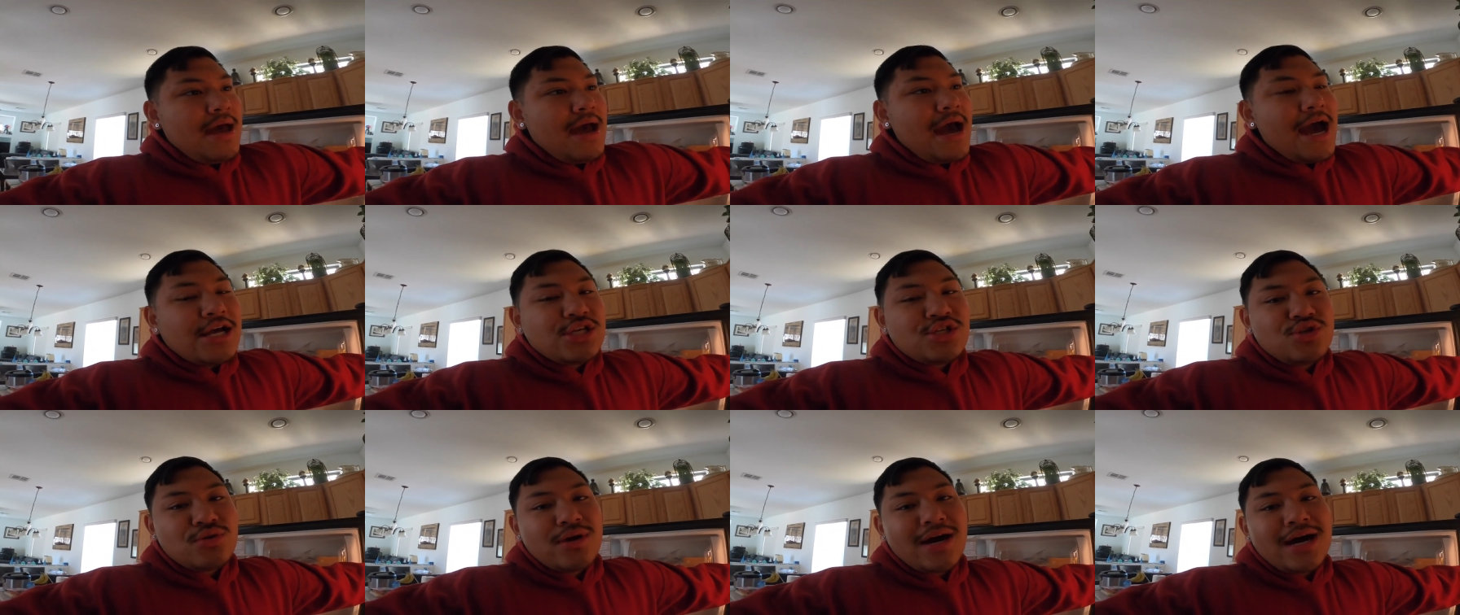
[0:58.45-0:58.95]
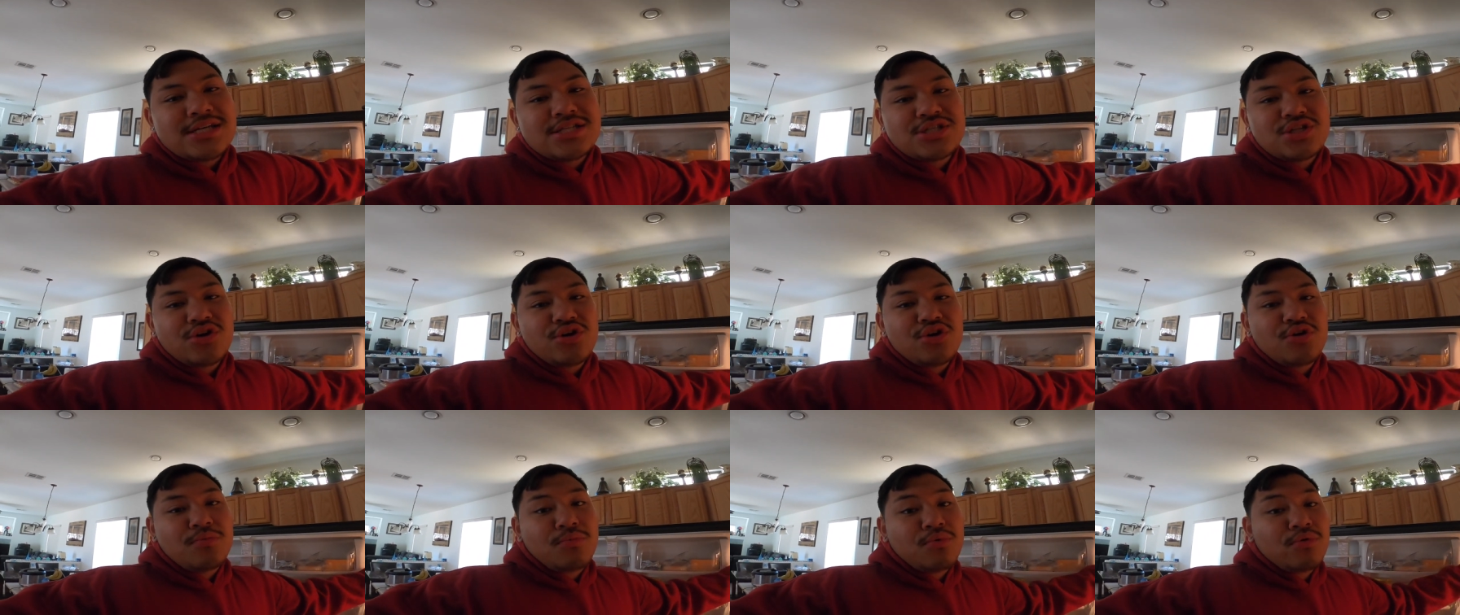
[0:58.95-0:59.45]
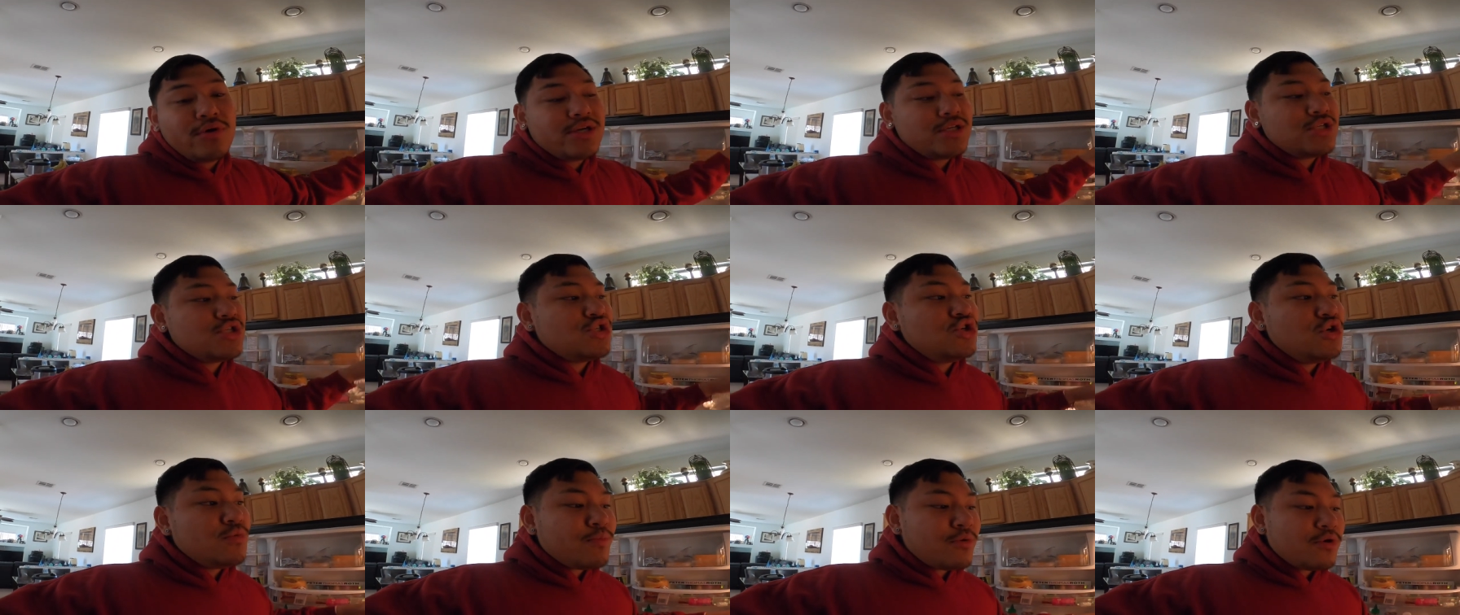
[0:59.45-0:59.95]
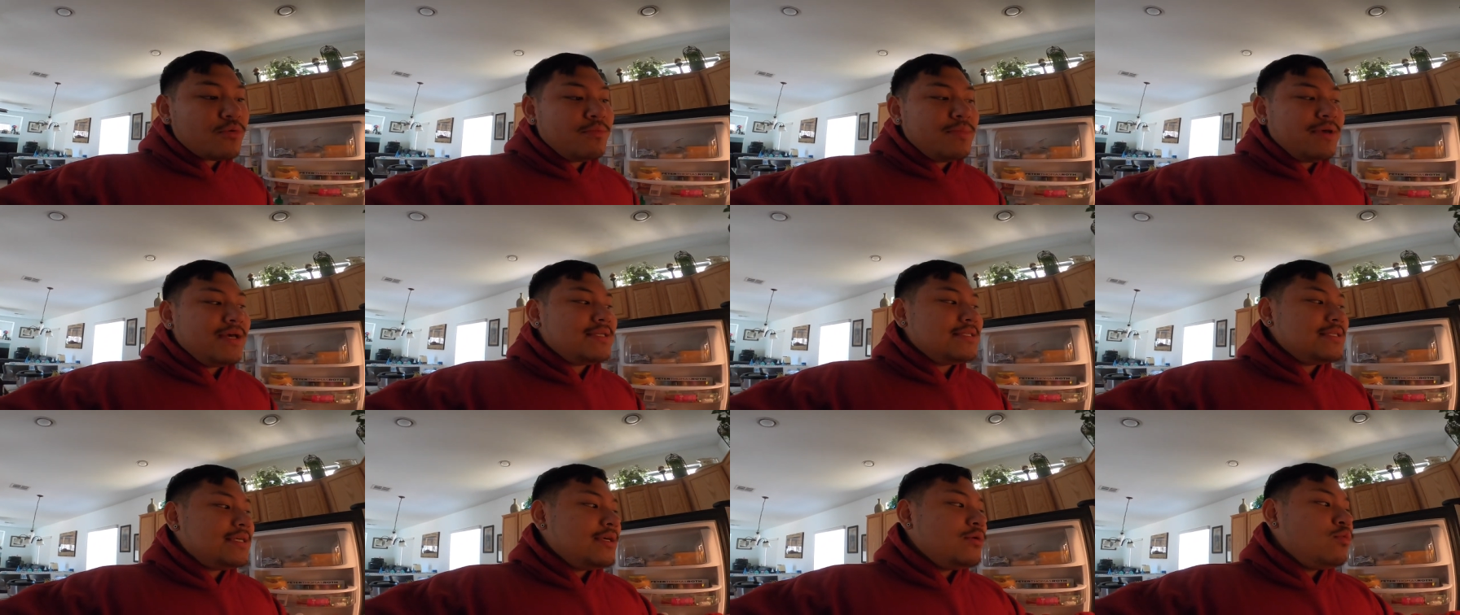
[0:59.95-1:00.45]
As you guys know, your boy's super
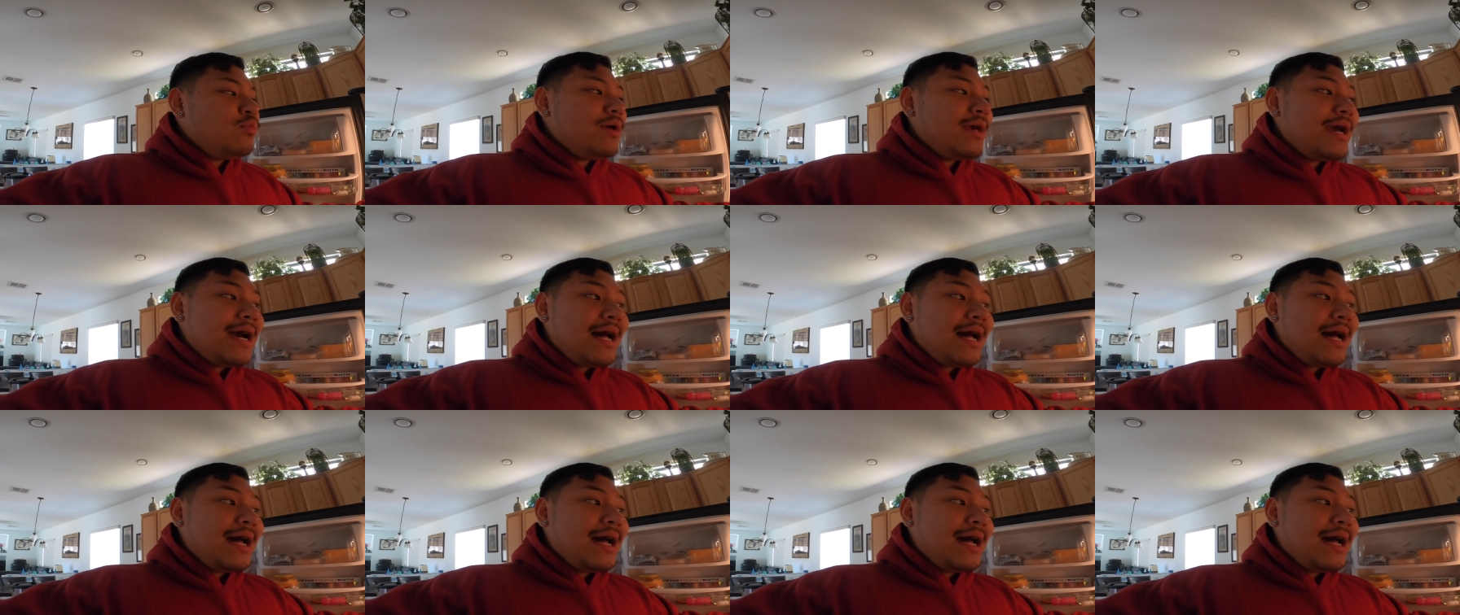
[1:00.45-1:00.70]
busy. We